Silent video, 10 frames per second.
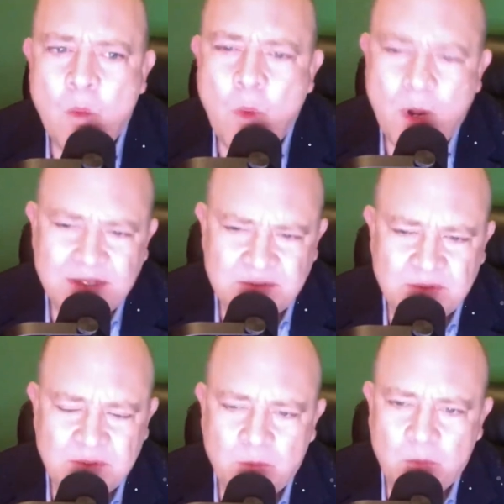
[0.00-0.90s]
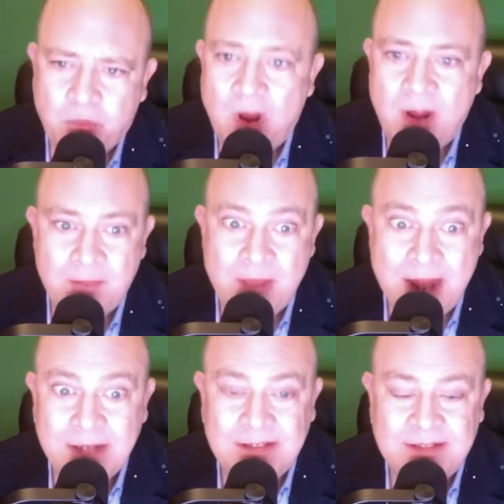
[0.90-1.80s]
What is Brian
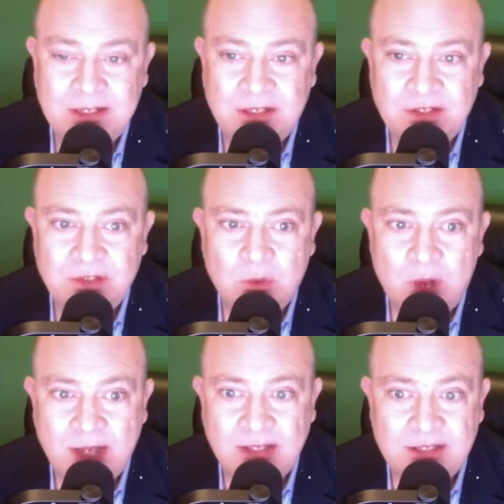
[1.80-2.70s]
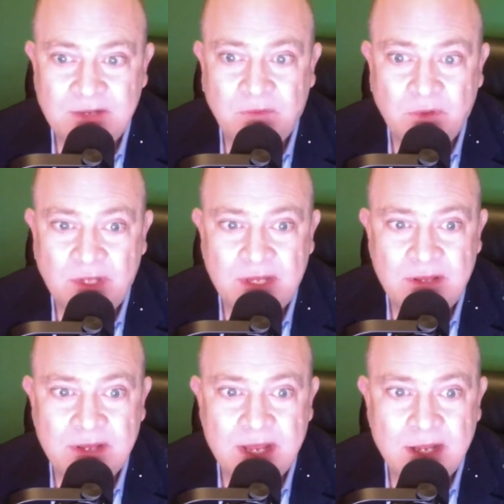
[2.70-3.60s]
Mannix going to do any
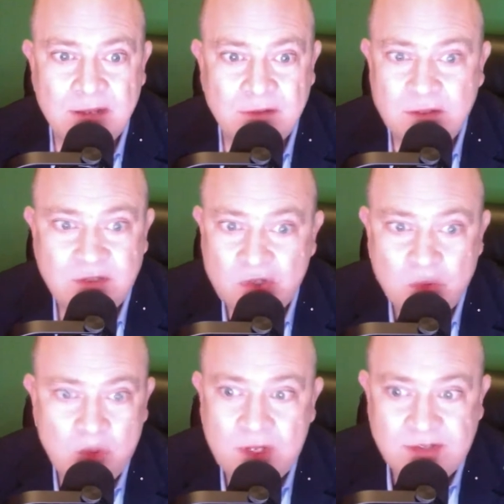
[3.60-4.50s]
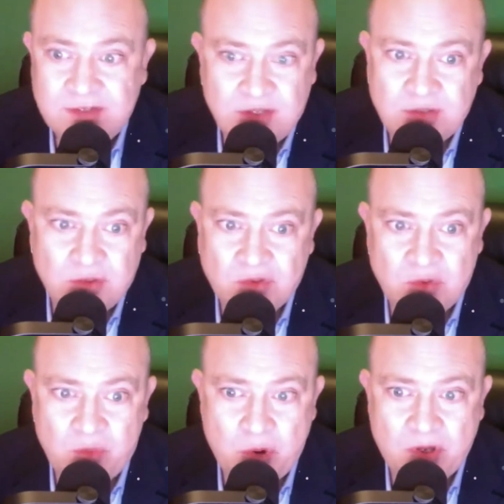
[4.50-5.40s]
differently than the two
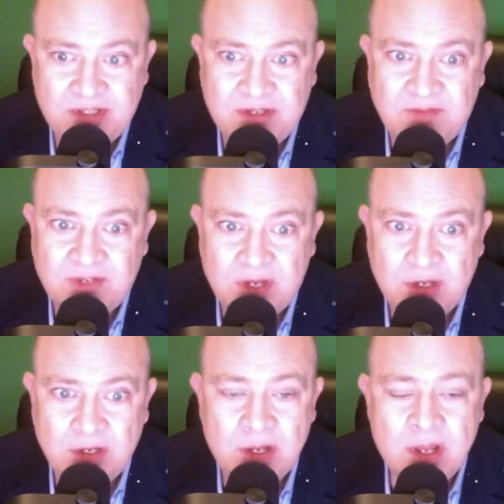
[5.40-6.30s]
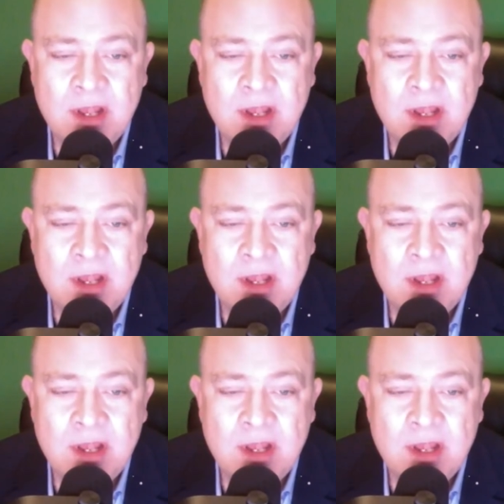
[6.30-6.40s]
institutional parties have done